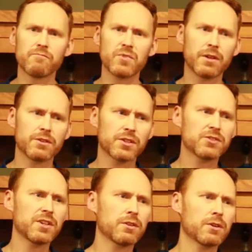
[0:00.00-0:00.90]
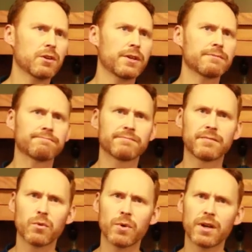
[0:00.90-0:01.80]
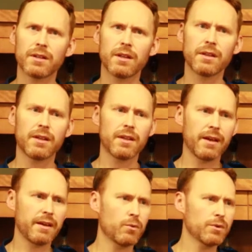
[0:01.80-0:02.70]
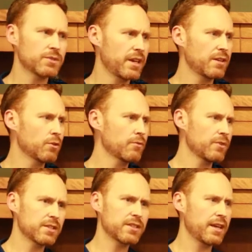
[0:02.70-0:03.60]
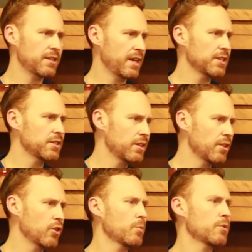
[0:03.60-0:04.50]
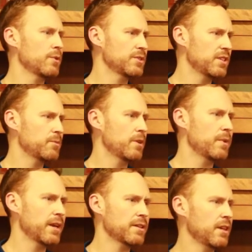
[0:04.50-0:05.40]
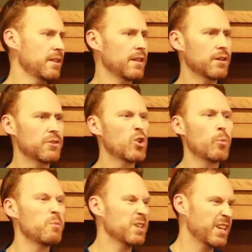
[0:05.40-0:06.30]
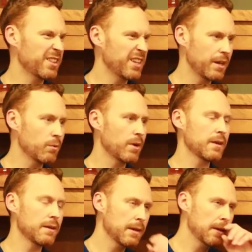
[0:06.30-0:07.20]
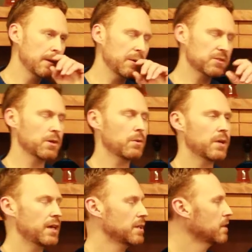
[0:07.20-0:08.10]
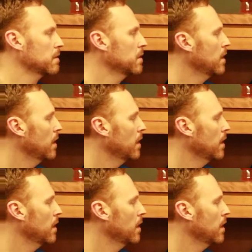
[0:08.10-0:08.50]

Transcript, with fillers: you know there's a signal going well where's that endorphin it's not attaching to the opioid receptor i'm not getting that little dopamine hit that i want what's going on here